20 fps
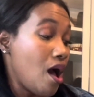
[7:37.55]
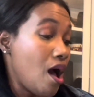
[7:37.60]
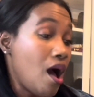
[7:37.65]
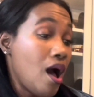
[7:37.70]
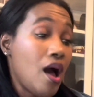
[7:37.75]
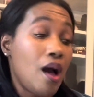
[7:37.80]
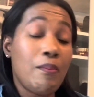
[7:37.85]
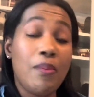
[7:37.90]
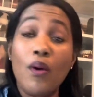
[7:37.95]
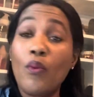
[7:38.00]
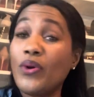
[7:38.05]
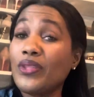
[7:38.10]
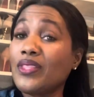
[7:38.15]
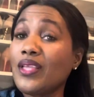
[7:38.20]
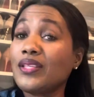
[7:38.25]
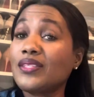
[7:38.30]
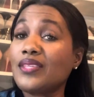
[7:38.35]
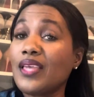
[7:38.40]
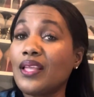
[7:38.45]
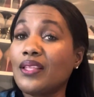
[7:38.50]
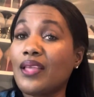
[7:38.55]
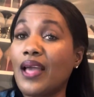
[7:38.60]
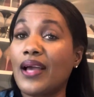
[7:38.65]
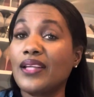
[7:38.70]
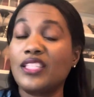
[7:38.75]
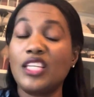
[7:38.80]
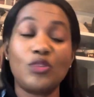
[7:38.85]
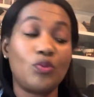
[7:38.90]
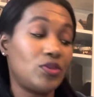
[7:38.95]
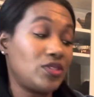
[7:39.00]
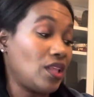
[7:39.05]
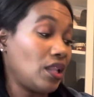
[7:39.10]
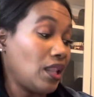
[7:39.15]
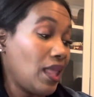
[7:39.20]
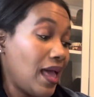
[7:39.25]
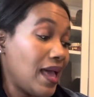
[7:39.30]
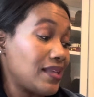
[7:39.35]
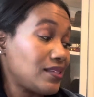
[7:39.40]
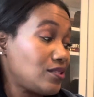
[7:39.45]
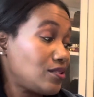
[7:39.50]
But with that said, guys, this was the
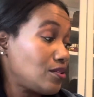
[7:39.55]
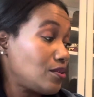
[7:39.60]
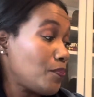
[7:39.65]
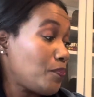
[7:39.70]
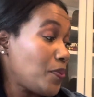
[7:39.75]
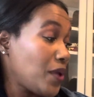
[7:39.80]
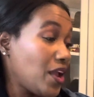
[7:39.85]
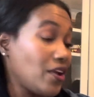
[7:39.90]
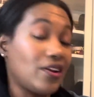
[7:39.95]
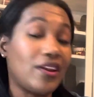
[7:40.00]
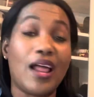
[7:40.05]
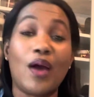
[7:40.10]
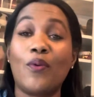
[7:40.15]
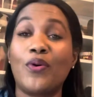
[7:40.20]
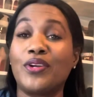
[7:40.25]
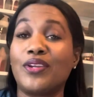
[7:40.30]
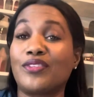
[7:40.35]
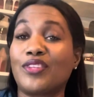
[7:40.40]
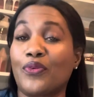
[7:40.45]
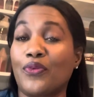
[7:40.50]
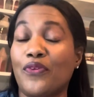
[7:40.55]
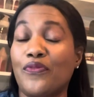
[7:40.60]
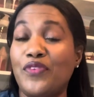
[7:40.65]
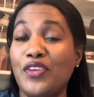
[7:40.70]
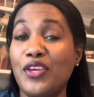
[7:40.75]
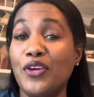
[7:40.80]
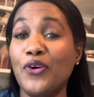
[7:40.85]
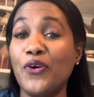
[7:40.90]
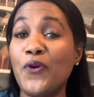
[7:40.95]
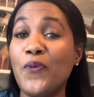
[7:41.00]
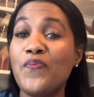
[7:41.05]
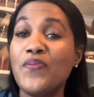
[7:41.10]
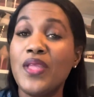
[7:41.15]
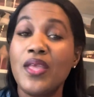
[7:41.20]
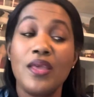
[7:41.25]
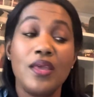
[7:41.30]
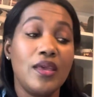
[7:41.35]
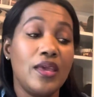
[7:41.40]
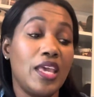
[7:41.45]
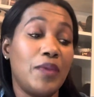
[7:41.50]
last pair that I wanted to reveal.
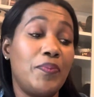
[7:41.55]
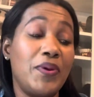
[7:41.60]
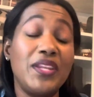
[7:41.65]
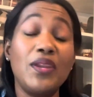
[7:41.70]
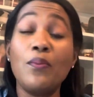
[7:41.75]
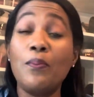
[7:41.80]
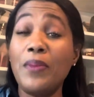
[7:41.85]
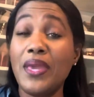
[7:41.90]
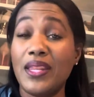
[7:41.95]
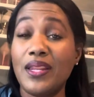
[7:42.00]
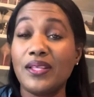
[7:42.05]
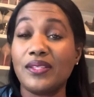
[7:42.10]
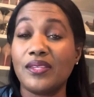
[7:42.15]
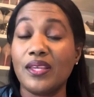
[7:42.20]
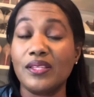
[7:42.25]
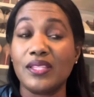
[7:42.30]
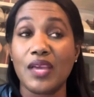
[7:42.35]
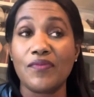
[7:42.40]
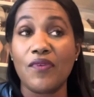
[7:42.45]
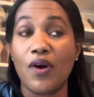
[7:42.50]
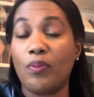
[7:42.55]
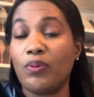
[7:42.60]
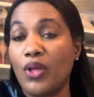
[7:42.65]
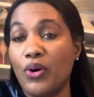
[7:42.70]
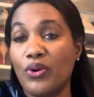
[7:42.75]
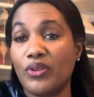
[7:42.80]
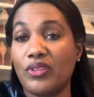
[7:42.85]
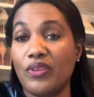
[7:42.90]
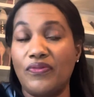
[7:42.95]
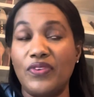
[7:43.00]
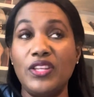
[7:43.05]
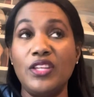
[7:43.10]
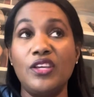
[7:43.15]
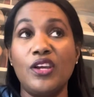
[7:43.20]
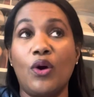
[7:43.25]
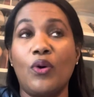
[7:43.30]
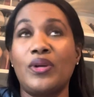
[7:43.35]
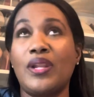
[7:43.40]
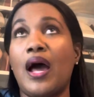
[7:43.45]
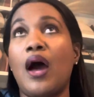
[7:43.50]
It's been a minute since I've uploaded the
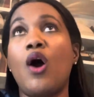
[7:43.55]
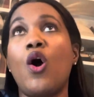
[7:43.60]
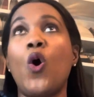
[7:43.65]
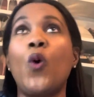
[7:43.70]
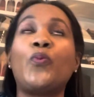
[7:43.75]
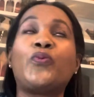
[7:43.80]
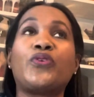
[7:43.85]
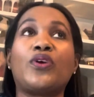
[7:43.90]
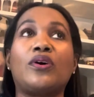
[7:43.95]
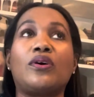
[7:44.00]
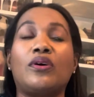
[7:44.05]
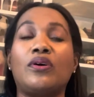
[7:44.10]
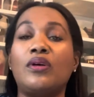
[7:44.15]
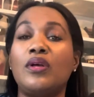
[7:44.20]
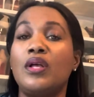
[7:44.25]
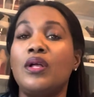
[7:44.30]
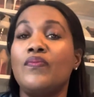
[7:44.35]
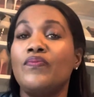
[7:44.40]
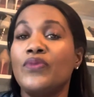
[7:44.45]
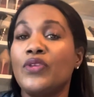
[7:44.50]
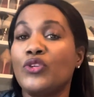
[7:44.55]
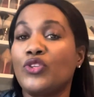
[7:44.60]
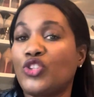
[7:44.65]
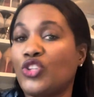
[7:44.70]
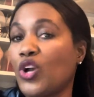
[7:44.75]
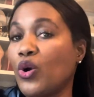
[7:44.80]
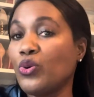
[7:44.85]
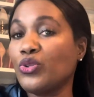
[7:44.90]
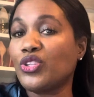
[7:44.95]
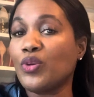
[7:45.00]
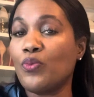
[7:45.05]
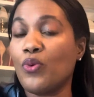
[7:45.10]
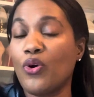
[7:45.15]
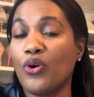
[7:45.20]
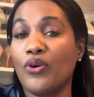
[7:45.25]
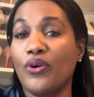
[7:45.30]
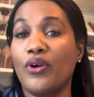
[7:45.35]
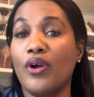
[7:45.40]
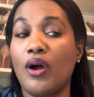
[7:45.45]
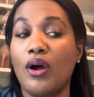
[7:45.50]
video, and I hope to show some
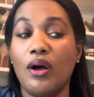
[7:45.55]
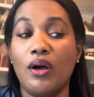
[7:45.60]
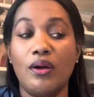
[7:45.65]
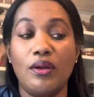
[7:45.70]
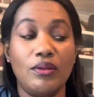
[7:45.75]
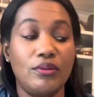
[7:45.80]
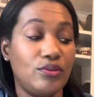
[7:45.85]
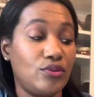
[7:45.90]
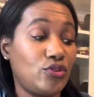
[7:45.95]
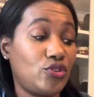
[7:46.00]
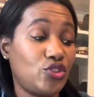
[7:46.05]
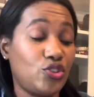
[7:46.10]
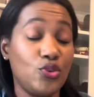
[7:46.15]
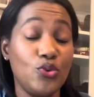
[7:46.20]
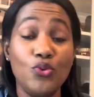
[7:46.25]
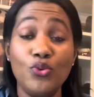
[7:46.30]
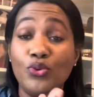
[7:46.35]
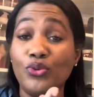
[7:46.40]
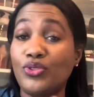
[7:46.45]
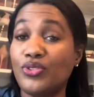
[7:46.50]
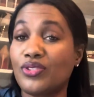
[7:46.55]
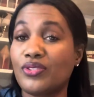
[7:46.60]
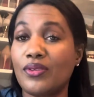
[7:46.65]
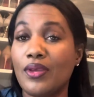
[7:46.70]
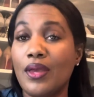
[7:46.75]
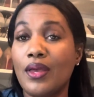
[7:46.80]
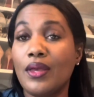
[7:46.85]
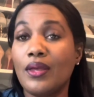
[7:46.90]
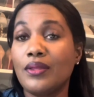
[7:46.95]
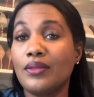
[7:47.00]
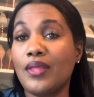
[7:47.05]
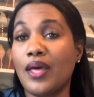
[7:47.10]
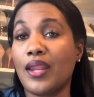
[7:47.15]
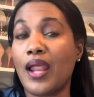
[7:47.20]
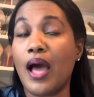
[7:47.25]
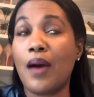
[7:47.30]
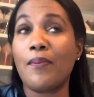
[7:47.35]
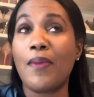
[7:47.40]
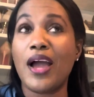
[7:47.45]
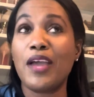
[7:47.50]
more shoes
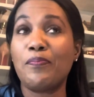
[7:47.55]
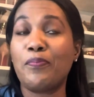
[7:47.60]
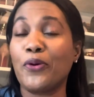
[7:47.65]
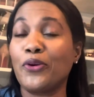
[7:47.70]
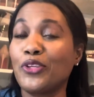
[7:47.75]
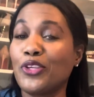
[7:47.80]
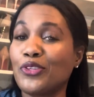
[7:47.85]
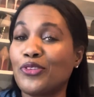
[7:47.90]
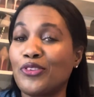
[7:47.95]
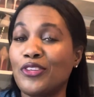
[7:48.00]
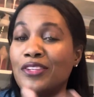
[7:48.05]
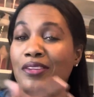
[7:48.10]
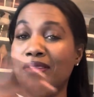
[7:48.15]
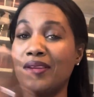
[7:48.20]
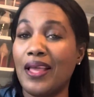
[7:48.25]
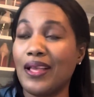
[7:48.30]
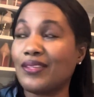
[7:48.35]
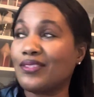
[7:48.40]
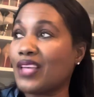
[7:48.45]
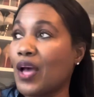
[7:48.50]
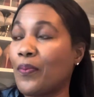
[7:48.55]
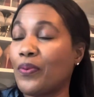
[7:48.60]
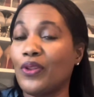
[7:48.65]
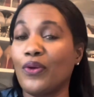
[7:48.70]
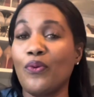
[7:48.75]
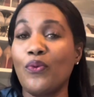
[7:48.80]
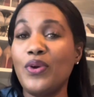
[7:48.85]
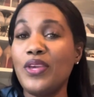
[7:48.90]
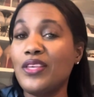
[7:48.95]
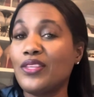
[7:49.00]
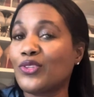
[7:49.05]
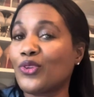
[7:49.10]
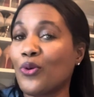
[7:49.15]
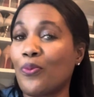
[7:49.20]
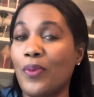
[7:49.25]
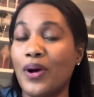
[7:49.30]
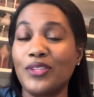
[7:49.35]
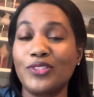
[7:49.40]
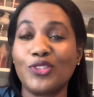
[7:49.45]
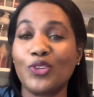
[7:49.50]
that I might purchase in the next couple of weeks
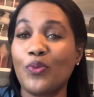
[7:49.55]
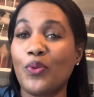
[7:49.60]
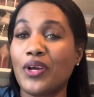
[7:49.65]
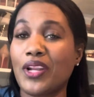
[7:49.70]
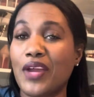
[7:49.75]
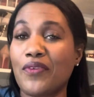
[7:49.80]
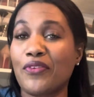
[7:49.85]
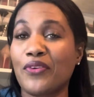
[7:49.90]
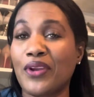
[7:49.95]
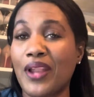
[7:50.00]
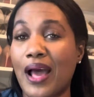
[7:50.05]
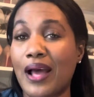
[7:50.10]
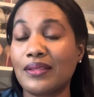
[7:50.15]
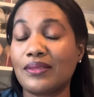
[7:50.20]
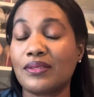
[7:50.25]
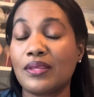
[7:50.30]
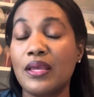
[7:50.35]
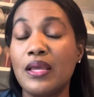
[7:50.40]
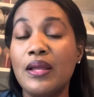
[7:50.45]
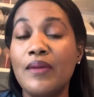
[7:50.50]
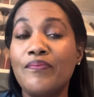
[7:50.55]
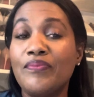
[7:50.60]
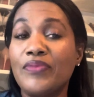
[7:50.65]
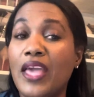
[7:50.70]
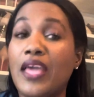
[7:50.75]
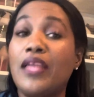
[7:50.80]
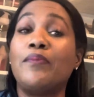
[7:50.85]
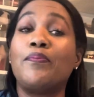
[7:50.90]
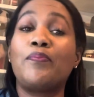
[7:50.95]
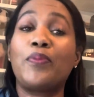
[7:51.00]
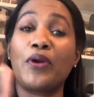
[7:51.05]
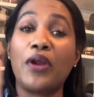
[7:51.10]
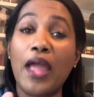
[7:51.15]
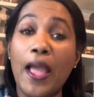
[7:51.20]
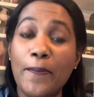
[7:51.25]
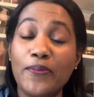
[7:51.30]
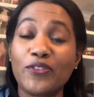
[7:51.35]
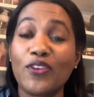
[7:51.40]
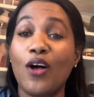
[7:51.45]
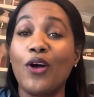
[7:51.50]
or months or whatever not. And
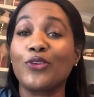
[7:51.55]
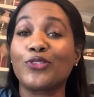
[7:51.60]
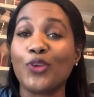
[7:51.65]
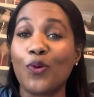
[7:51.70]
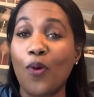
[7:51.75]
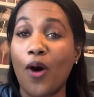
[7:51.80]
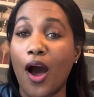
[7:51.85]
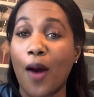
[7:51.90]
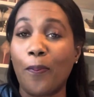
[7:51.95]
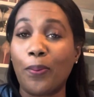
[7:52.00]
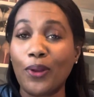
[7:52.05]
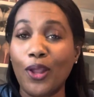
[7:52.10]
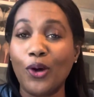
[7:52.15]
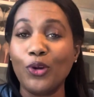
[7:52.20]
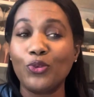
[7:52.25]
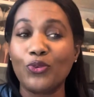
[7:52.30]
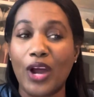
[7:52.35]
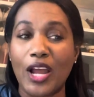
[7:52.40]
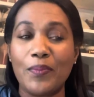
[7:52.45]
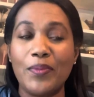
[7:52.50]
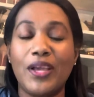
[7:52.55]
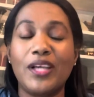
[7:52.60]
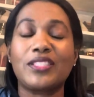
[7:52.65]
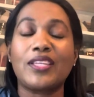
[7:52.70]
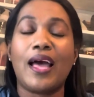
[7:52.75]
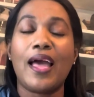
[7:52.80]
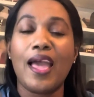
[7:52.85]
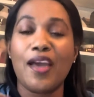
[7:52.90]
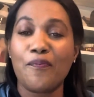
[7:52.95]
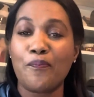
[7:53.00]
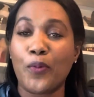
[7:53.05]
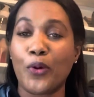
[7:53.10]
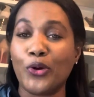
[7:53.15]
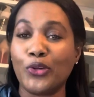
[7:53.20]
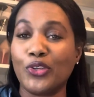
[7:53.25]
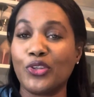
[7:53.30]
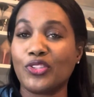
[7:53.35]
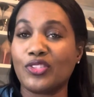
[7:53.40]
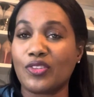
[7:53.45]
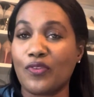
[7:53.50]
perhaps also upload, right? Because I have
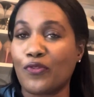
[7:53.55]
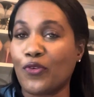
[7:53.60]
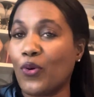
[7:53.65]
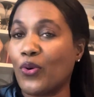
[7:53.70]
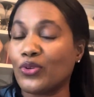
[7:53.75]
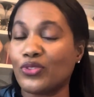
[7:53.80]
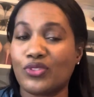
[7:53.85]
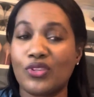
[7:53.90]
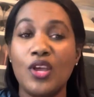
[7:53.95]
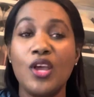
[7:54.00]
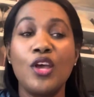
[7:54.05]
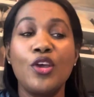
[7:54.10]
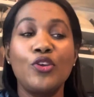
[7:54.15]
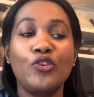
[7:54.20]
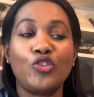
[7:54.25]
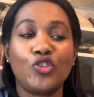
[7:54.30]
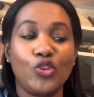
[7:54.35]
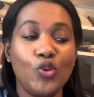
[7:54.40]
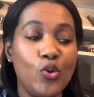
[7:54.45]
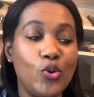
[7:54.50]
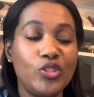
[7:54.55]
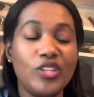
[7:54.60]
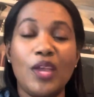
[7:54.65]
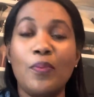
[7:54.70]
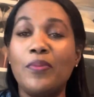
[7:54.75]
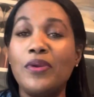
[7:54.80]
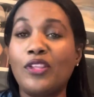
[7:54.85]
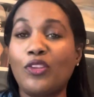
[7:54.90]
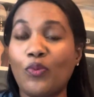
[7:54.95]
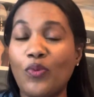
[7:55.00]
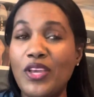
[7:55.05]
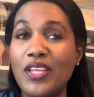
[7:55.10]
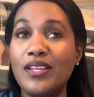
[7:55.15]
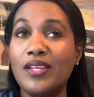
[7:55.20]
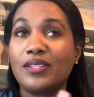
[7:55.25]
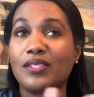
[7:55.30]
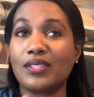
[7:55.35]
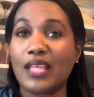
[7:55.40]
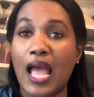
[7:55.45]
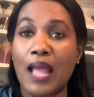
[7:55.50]
purchased, of course, shoes in
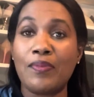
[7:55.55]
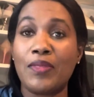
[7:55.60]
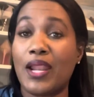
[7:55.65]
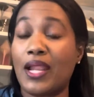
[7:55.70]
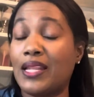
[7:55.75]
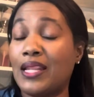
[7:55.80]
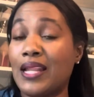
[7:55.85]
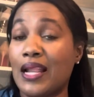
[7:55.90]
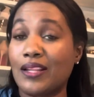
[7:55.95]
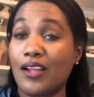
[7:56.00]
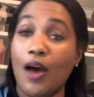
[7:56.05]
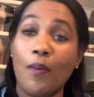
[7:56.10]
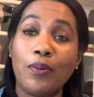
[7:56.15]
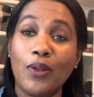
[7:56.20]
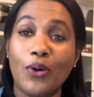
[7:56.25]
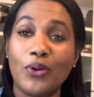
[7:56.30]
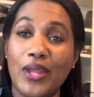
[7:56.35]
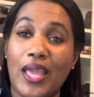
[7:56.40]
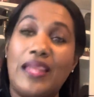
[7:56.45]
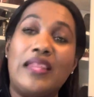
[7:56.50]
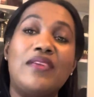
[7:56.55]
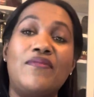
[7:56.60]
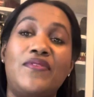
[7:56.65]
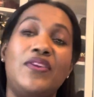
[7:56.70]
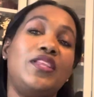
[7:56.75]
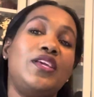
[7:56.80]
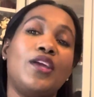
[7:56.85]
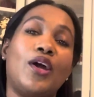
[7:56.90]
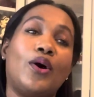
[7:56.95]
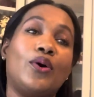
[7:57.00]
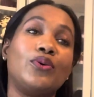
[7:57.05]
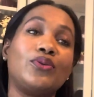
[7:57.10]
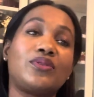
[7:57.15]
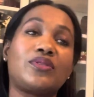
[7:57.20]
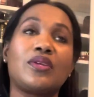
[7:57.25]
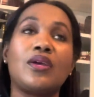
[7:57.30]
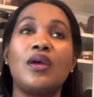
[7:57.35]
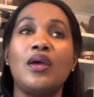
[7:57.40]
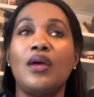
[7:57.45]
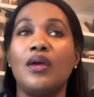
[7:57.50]
between this time that I did not upload any
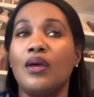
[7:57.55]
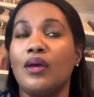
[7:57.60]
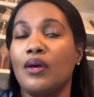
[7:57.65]
videos.